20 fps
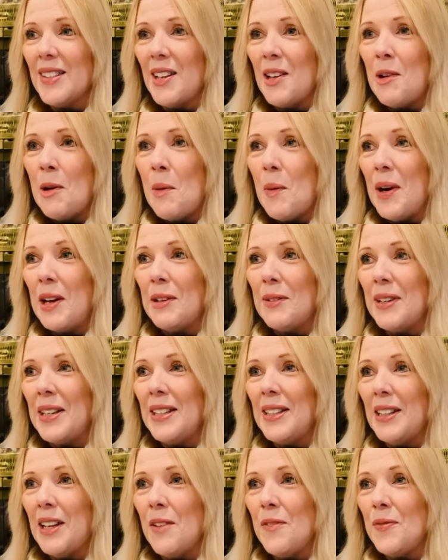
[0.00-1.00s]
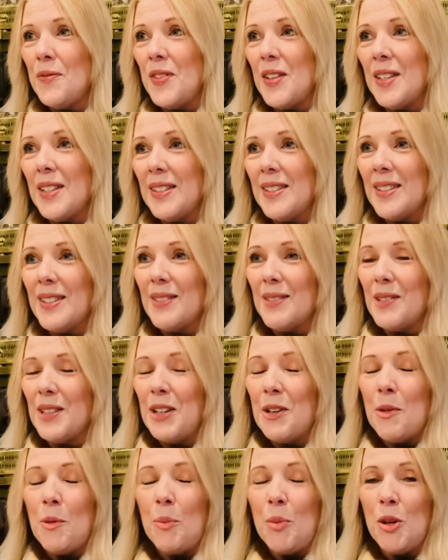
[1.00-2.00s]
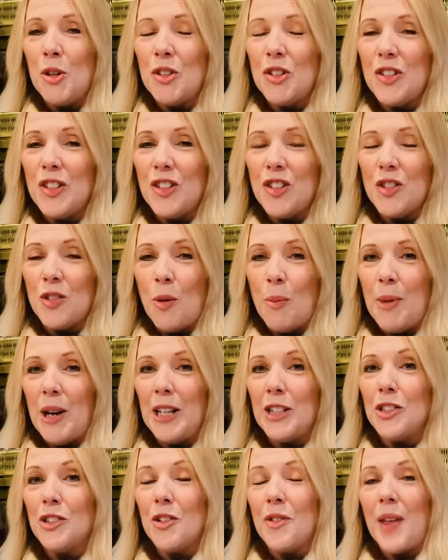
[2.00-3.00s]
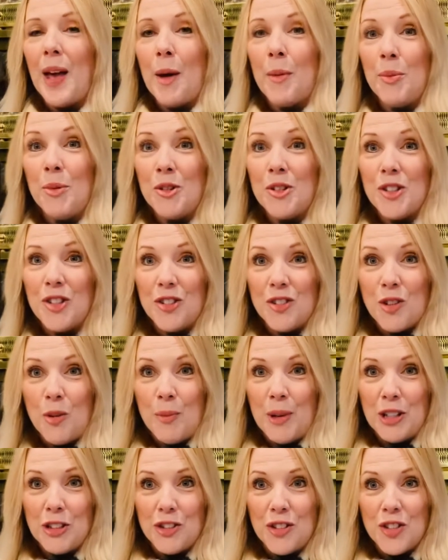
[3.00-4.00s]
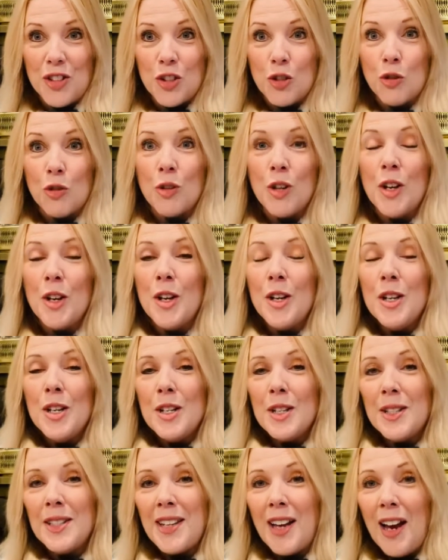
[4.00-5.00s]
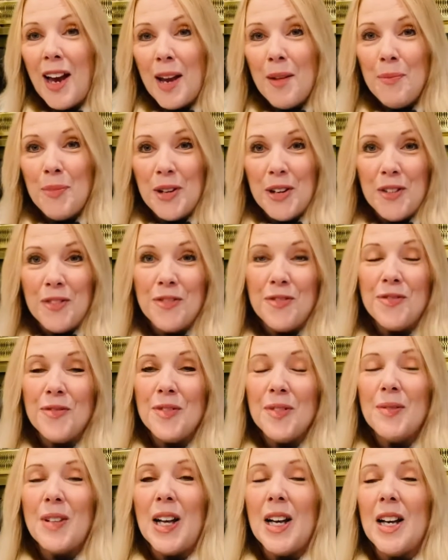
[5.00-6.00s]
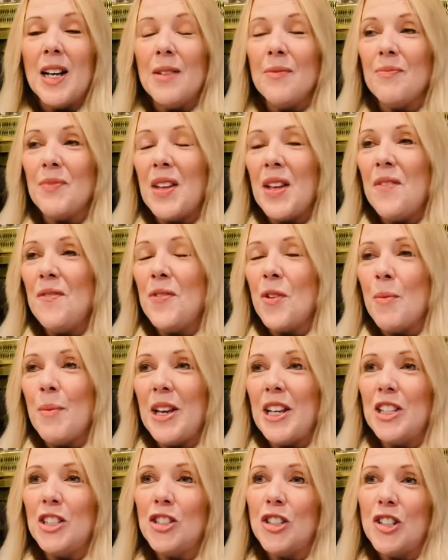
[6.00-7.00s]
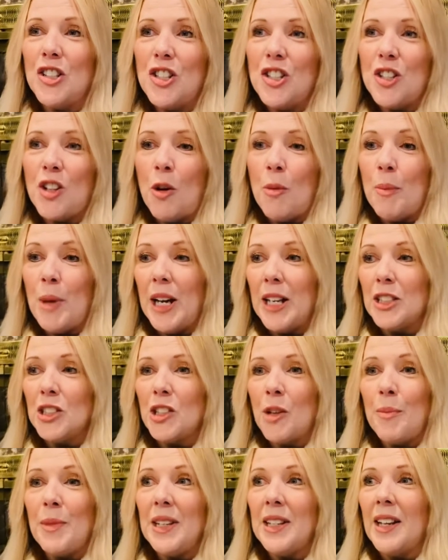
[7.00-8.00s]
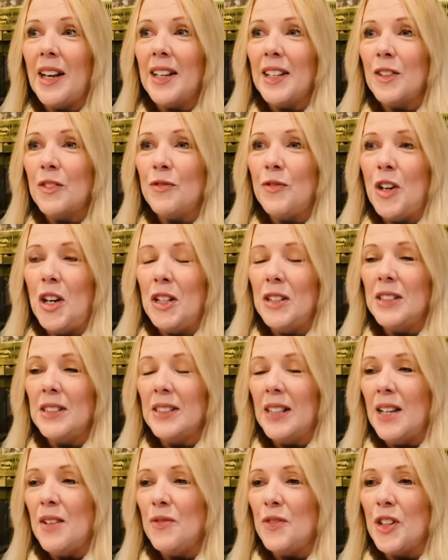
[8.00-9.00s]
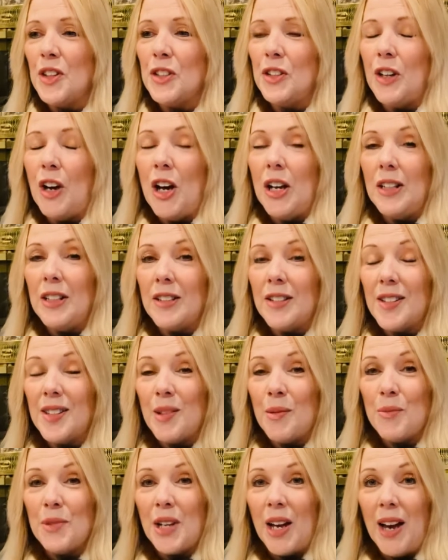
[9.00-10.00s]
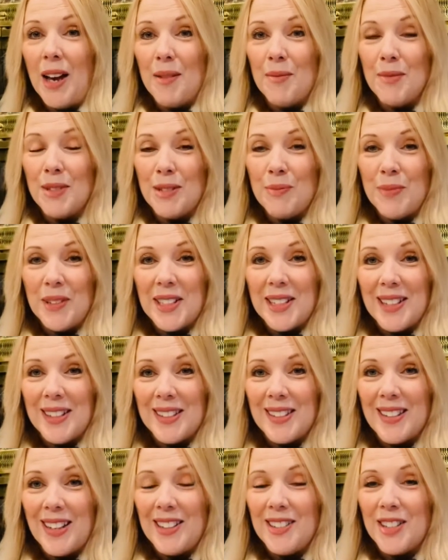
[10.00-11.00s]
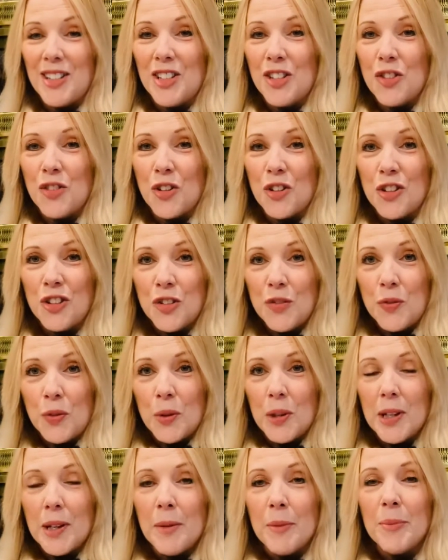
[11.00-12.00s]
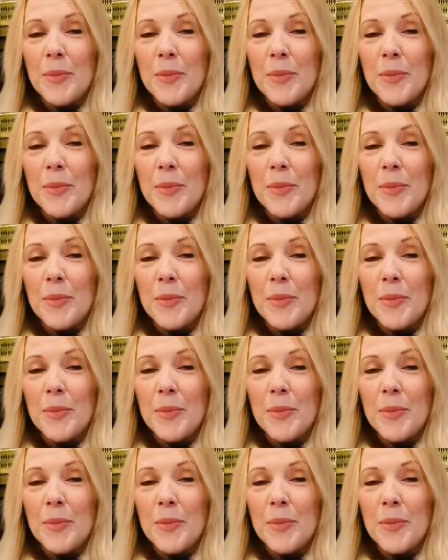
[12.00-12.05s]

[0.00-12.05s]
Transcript: You know, why do I love this, you know, person so much, or that person so much, or this type of um, information so much? I mean, I could fall in love with knowledge sometimes because I just thirst for it.